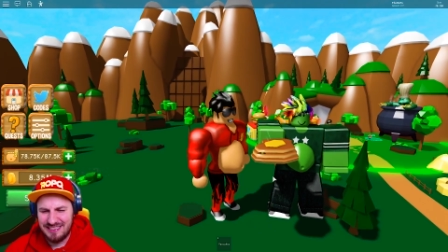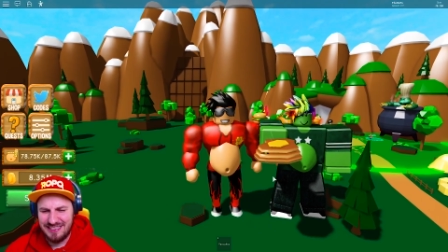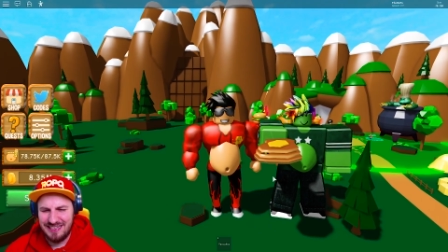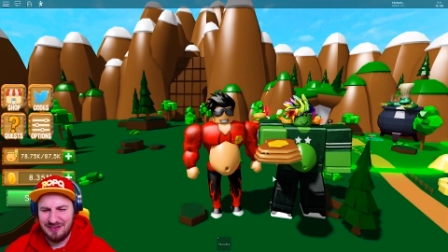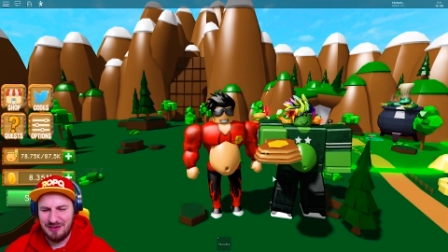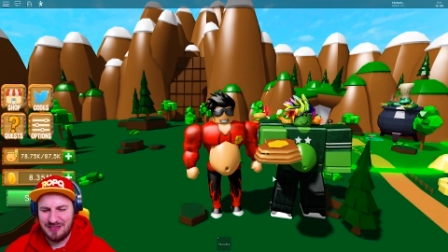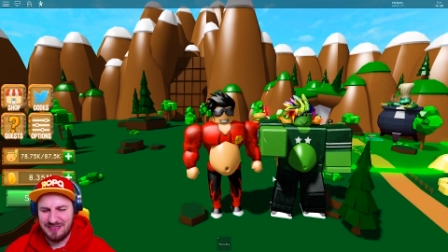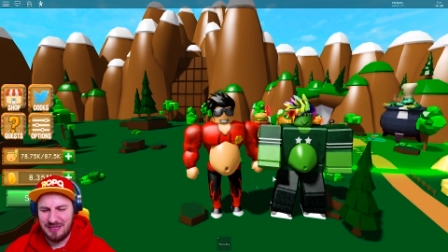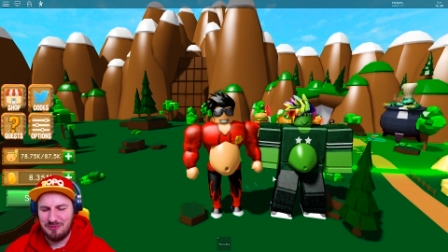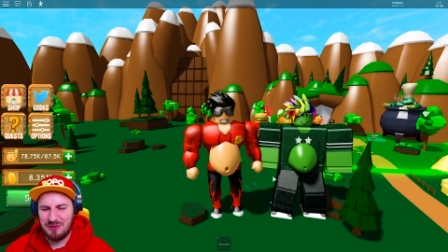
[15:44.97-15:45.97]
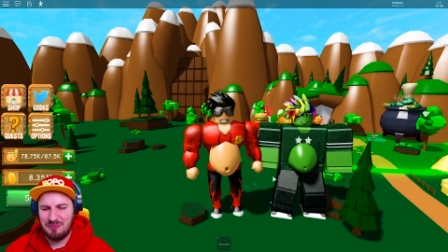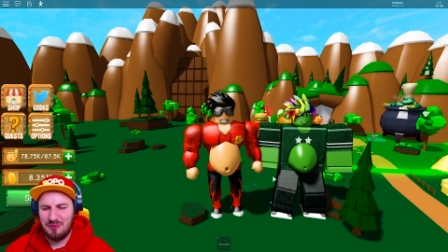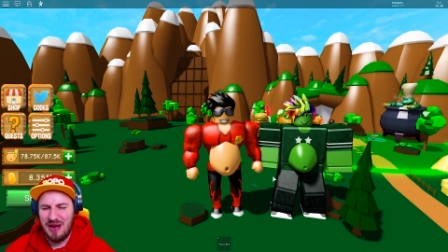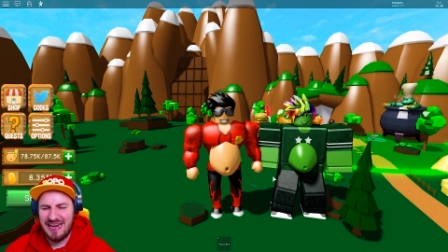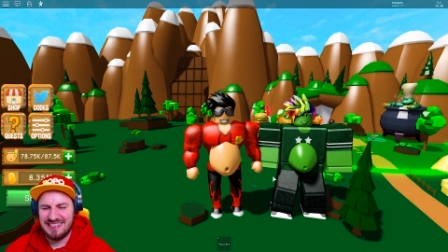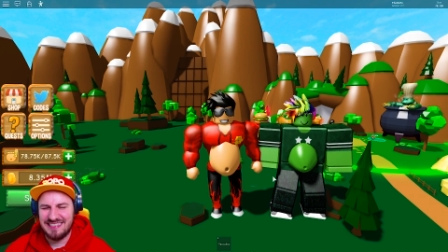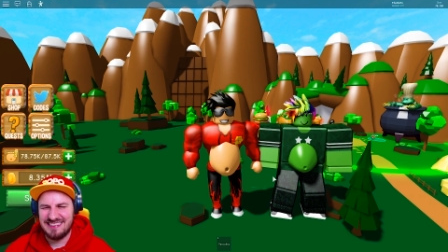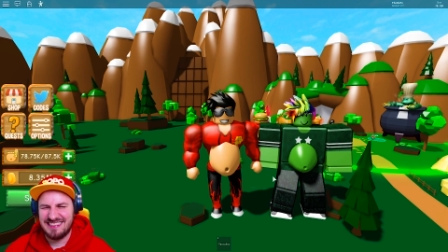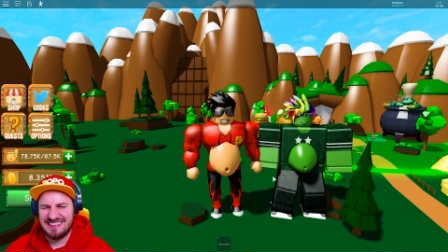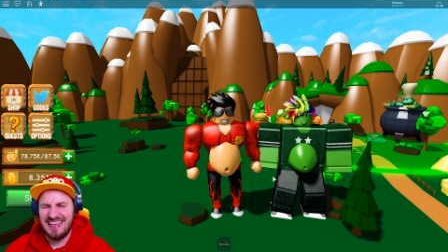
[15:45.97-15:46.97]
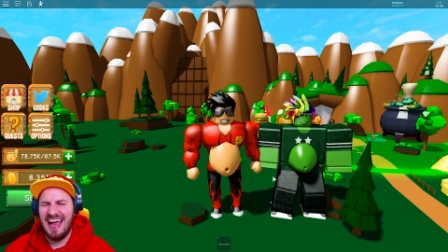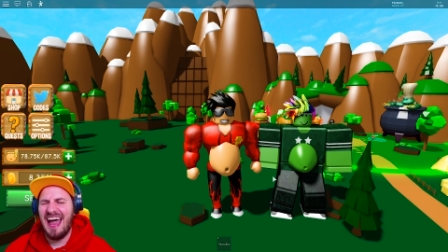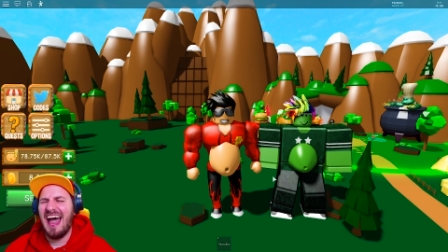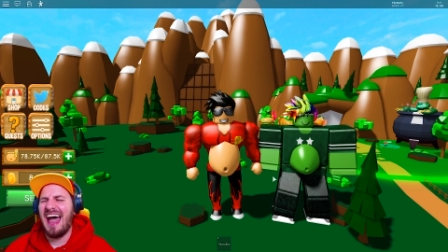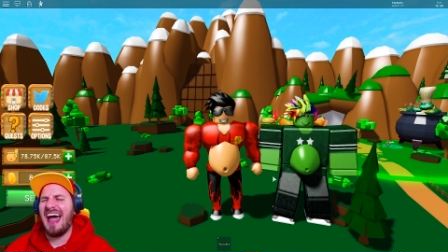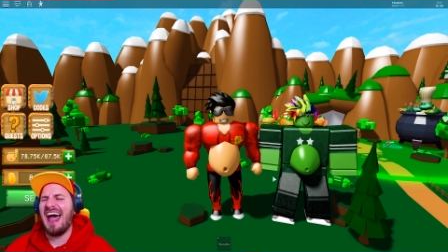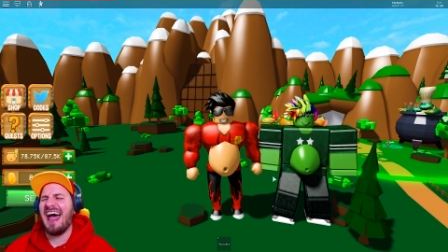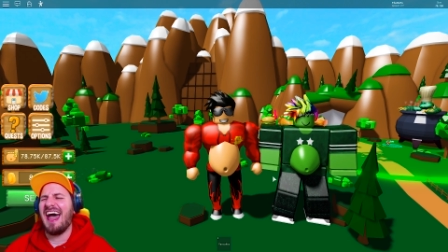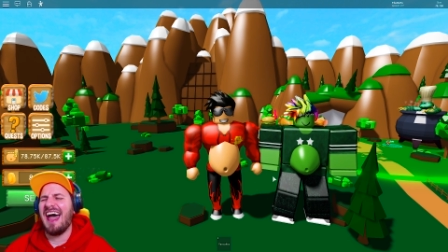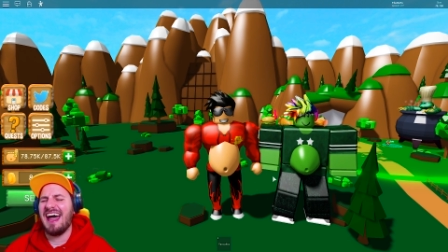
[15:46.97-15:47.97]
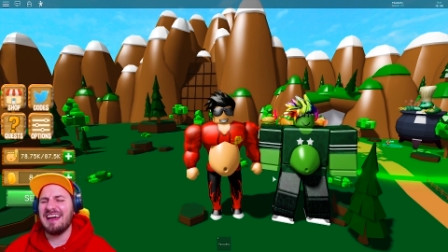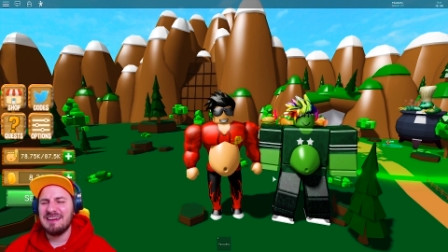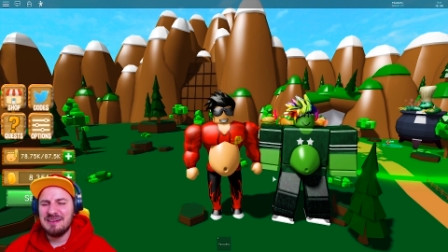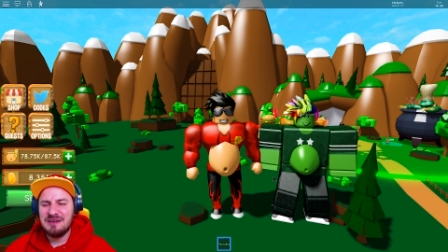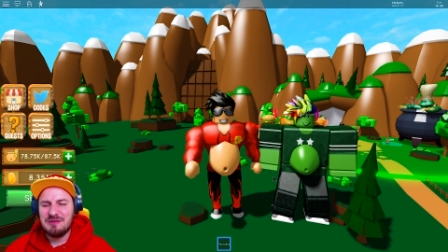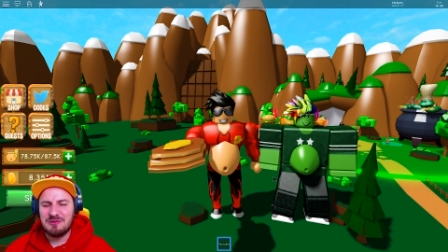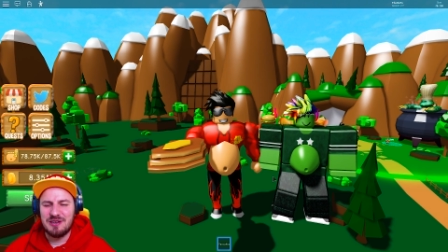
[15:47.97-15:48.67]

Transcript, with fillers: actually look like we're pregnant.